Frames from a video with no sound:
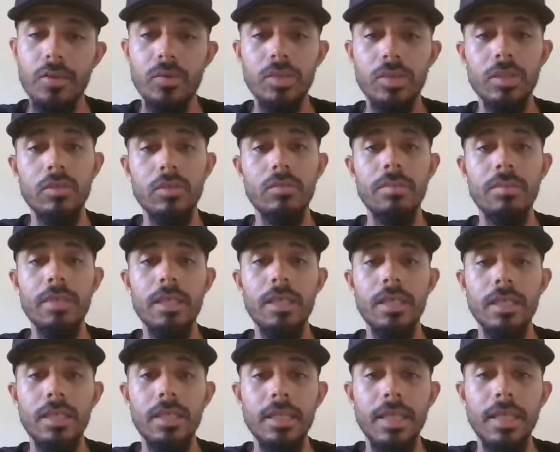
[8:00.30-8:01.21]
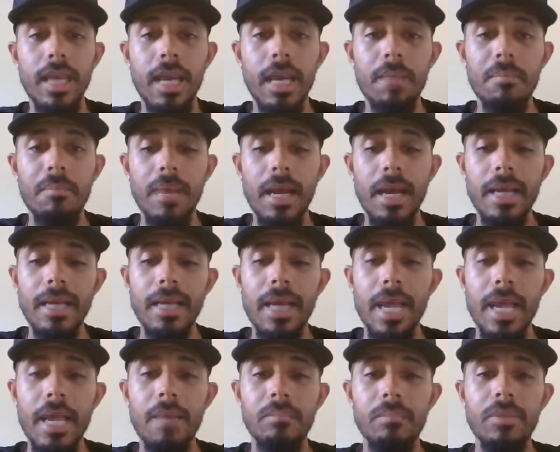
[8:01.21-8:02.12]
do a little bit of game by
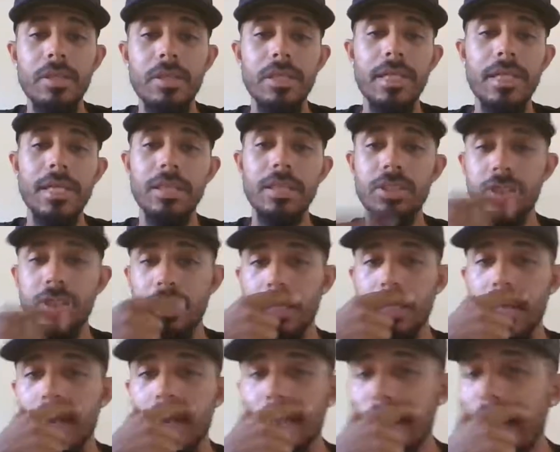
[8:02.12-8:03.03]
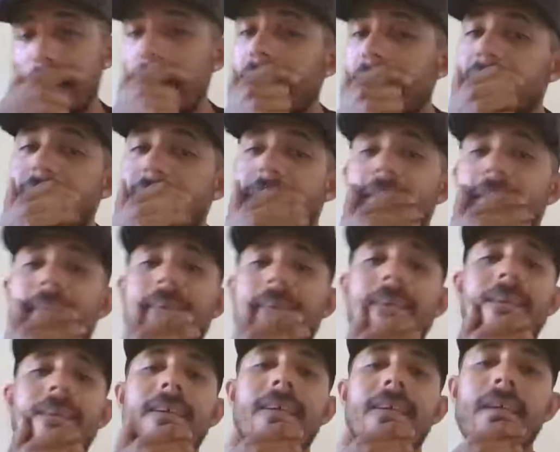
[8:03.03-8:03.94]
game prediction and kind of
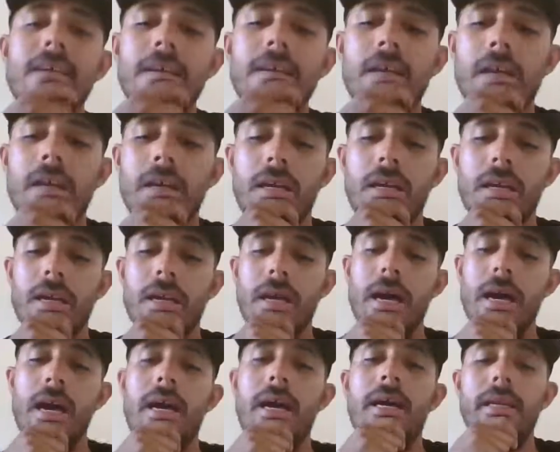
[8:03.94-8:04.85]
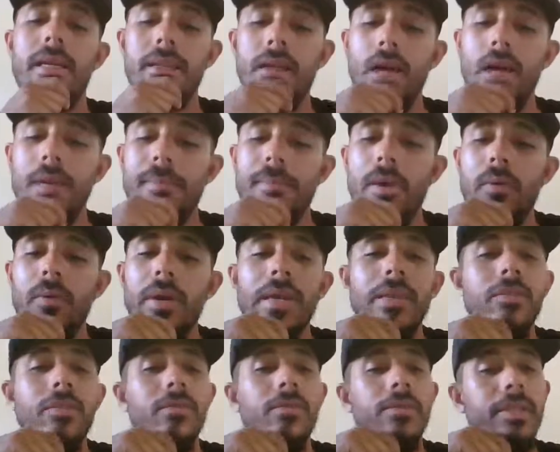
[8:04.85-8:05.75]
talk my
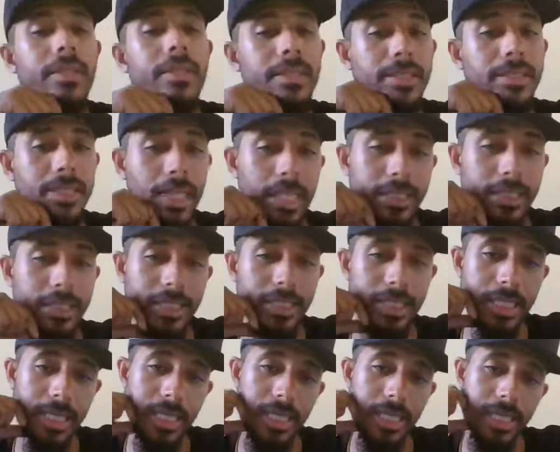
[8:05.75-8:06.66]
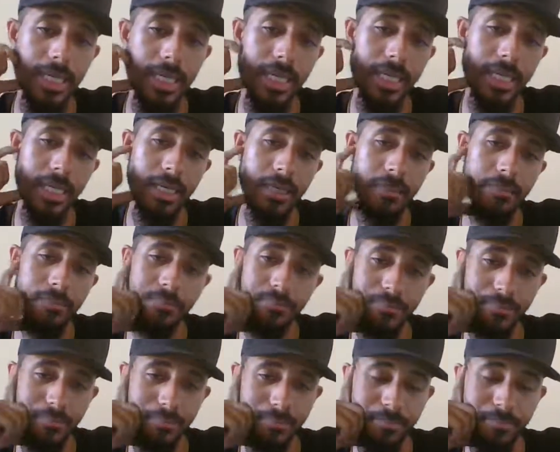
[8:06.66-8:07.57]
way through this season.
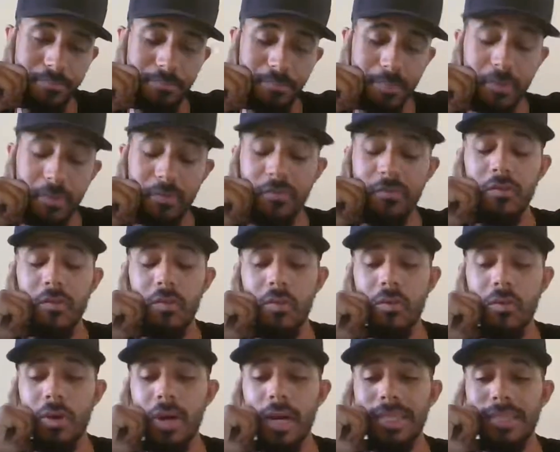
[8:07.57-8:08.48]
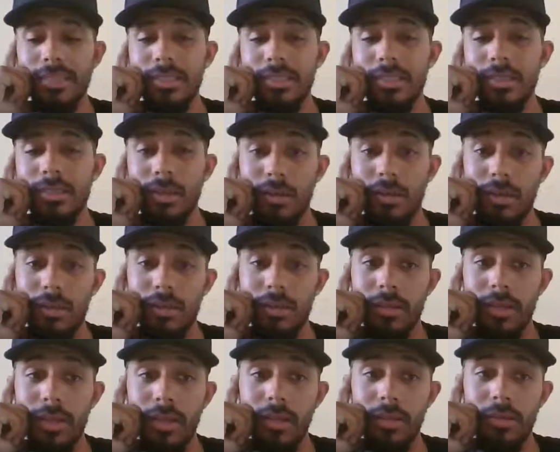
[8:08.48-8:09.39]
Before I
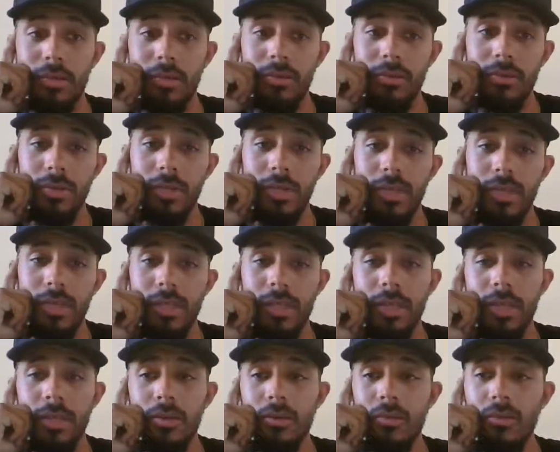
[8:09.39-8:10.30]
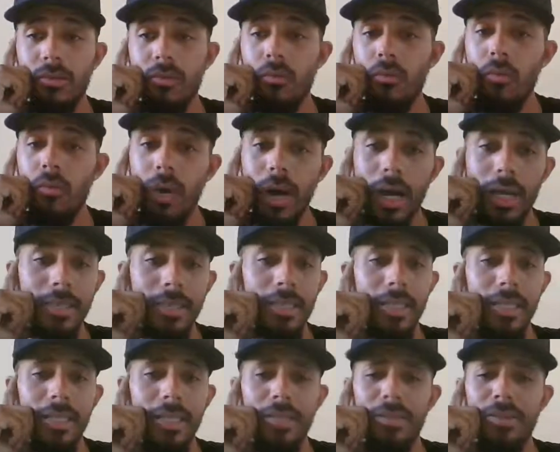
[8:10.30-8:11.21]
start, though, what
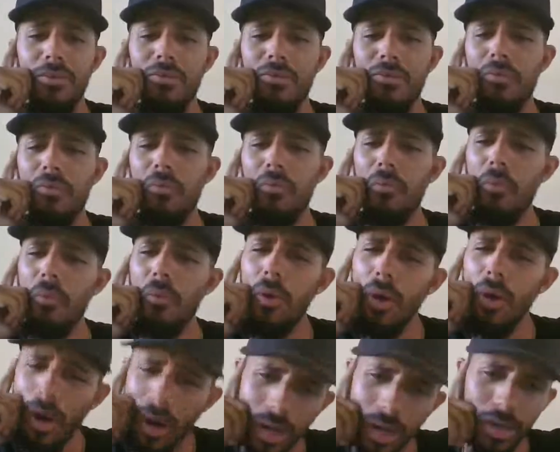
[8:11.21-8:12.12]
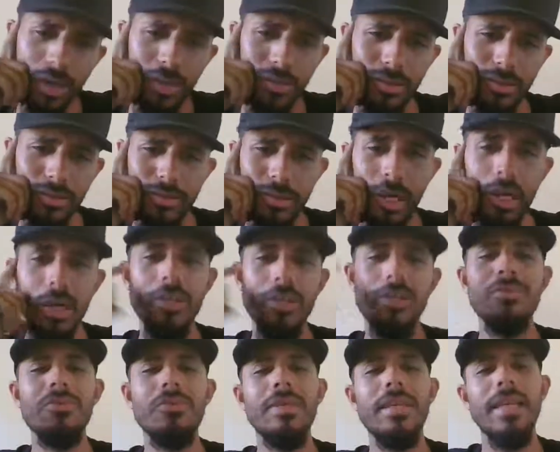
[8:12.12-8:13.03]
in the world? Are
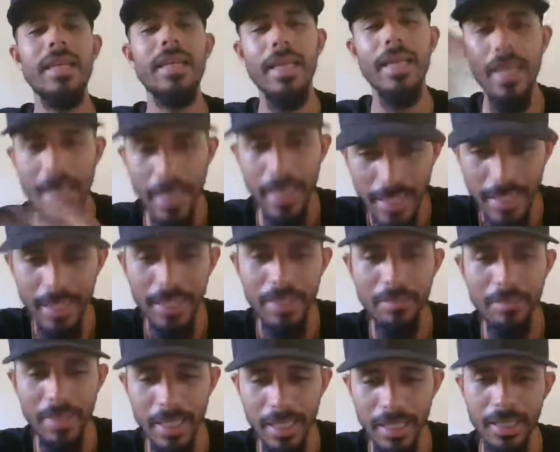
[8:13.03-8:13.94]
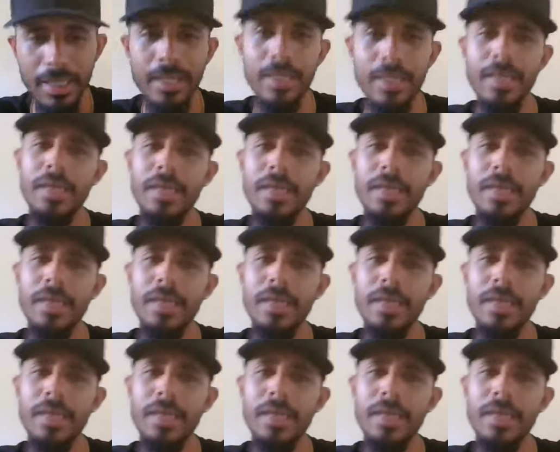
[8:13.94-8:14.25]
you kidding me?